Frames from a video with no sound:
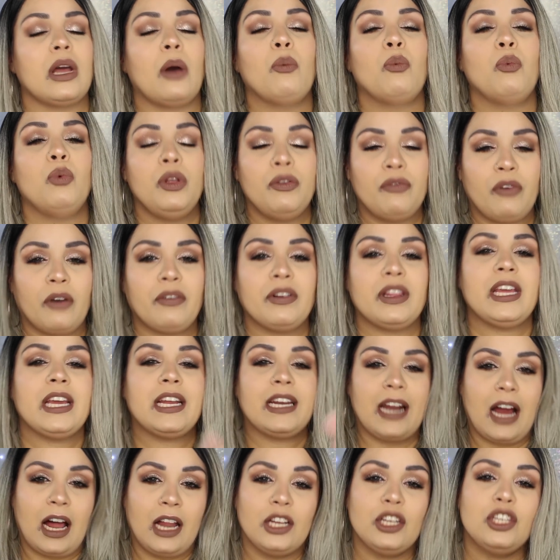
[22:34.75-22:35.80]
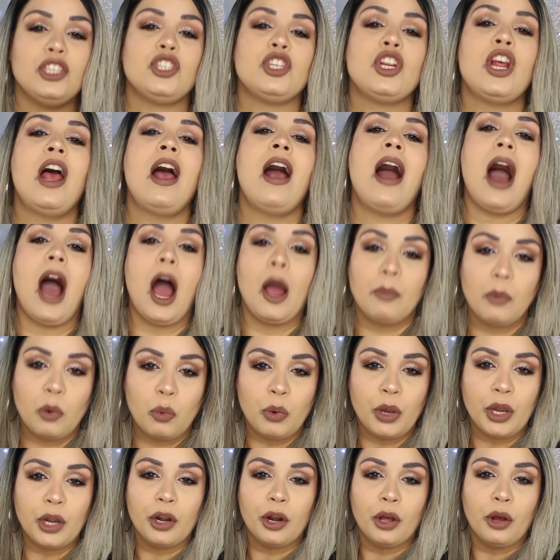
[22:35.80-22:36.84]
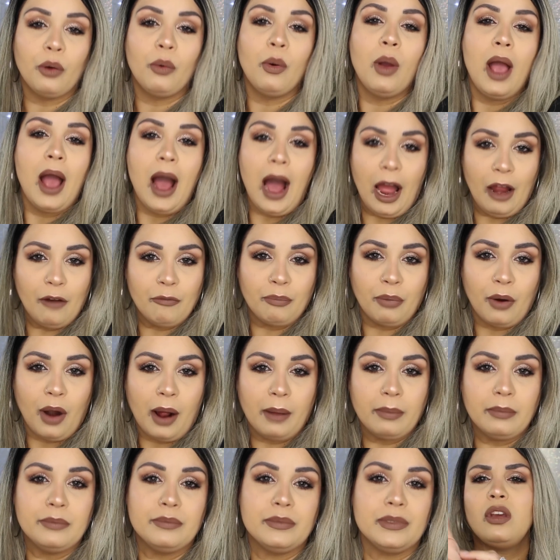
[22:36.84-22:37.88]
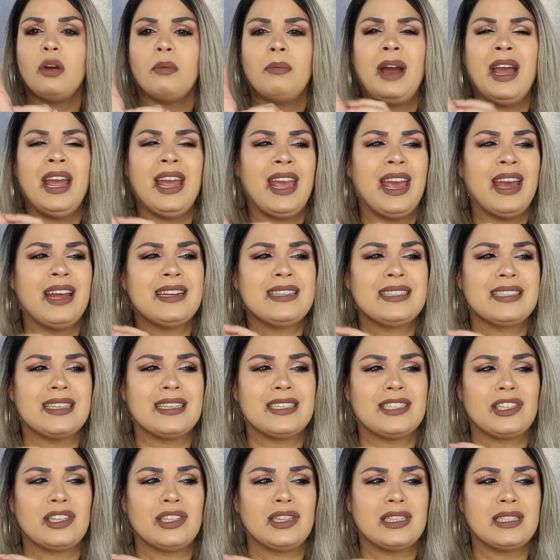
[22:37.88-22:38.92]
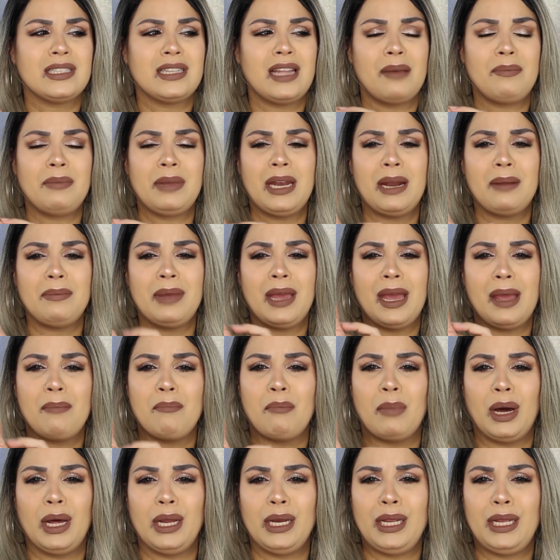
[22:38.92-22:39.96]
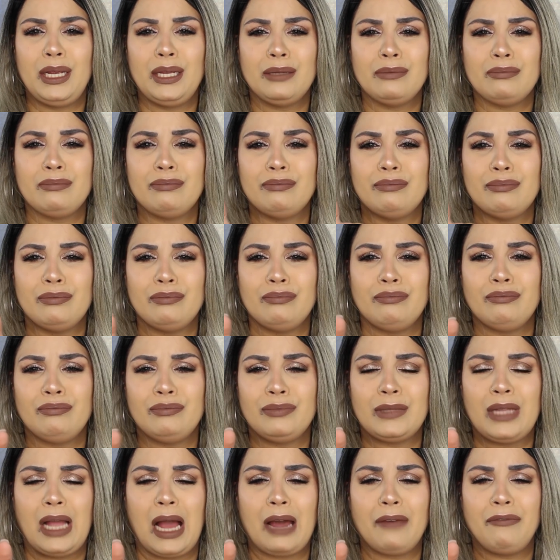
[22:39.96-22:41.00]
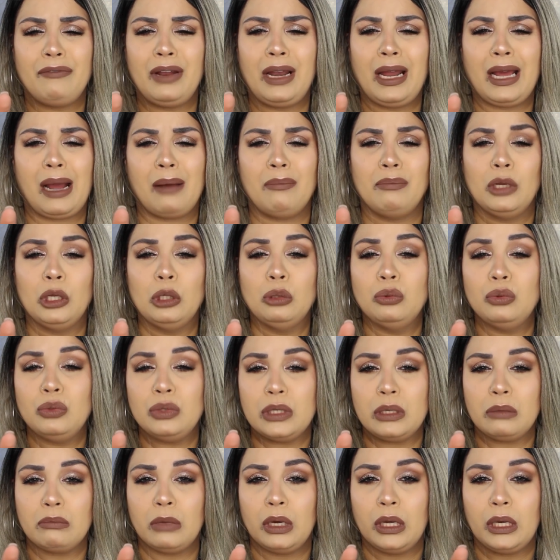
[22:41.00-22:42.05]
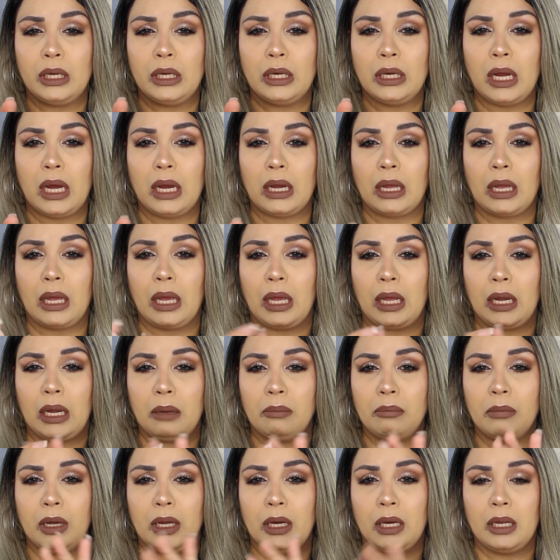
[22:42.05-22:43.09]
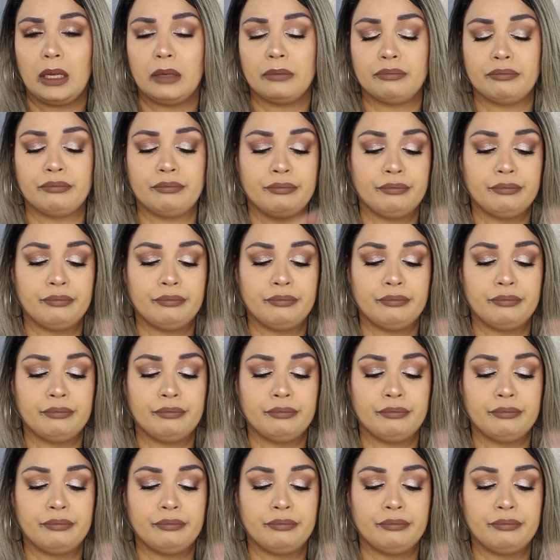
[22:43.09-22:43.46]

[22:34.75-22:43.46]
We've already acknowledged I'm a weirdo. I have problems. Yo, my hand is itching. Does that mean I'm getting money? I feel like I'm losing money, not gaining money.